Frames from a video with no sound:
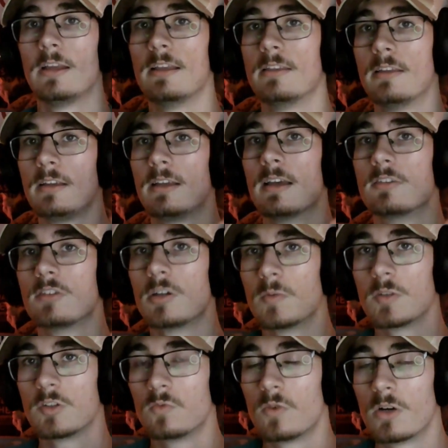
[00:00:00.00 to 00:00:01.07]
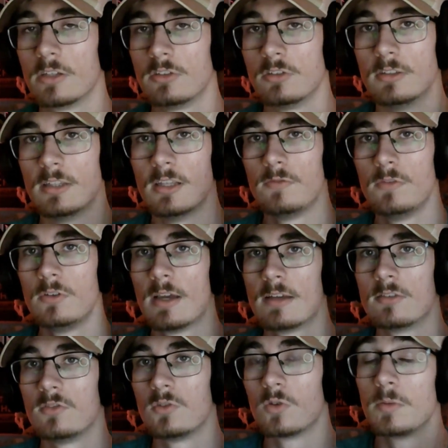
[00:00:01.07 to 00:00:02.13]
Thank you guys so much for watching. If you guys
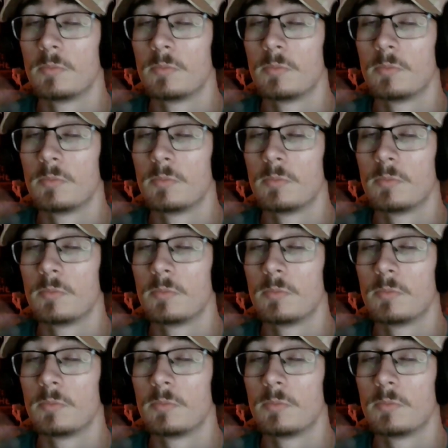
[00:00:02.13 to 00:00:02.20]
enjoyed,